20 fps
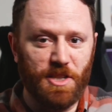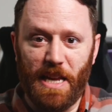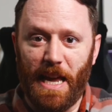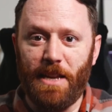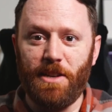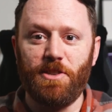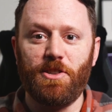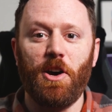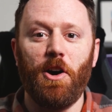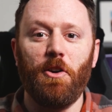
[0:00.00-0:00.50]

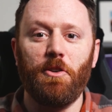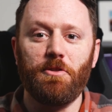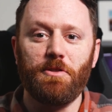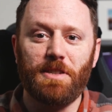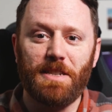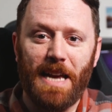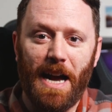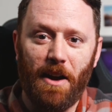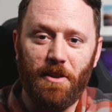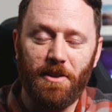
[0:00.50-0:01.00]
and toes
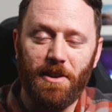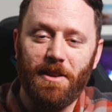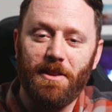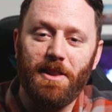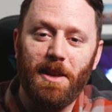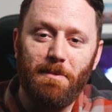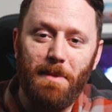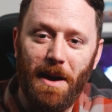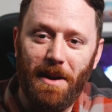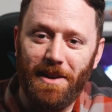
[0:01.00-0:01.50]
counting the
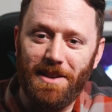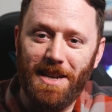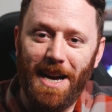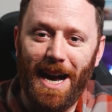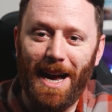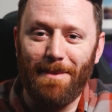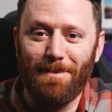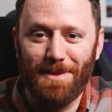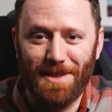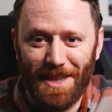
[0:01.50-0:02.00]
amount of
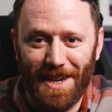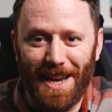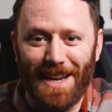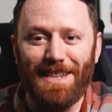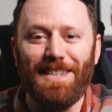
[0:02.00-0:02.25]
times that I